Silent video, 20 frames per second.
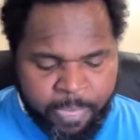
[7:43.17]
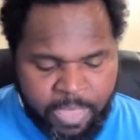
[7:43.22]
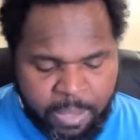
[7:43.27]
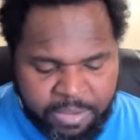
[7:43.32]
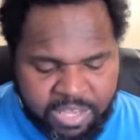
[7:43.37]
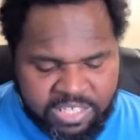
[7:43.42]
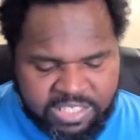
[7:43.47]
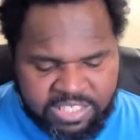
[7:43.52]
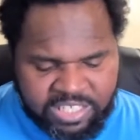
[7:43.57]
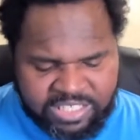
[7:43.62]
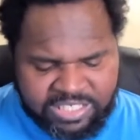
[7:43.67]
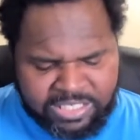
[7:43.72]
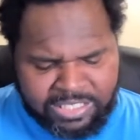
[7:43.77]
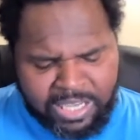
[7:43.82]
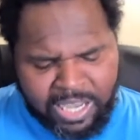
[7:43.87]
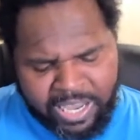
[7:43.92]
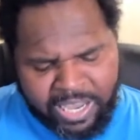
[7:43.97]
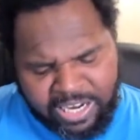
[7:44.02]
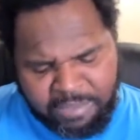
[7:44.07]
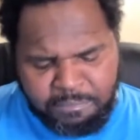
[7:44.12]
because this
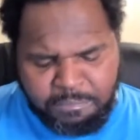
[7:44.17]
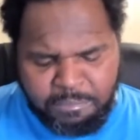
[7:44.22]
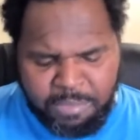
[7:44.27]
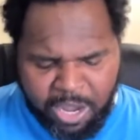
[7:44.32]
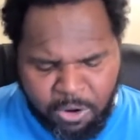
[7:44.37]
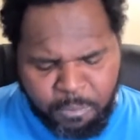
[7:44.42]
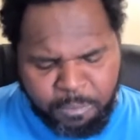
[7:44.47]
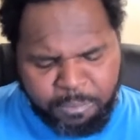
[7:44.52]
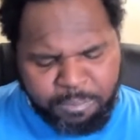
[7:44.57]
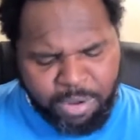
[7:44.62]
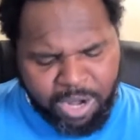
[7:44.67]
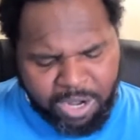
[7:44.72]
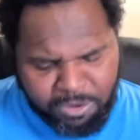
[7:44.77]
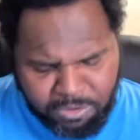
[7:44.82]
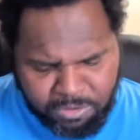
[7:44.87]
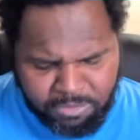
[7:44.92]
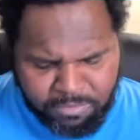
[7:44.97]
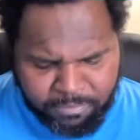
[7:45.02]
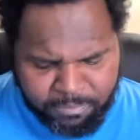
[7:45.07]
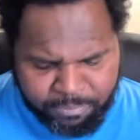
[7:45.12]
tiny metal
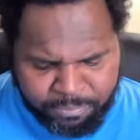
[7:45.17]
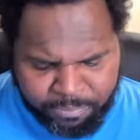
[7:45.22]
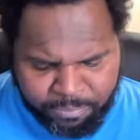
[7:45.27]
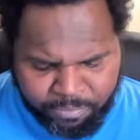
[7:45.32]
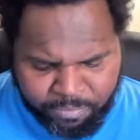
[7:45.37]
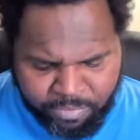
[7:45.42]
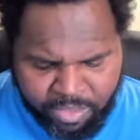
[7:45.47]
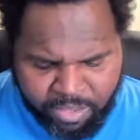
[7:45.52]
buckle.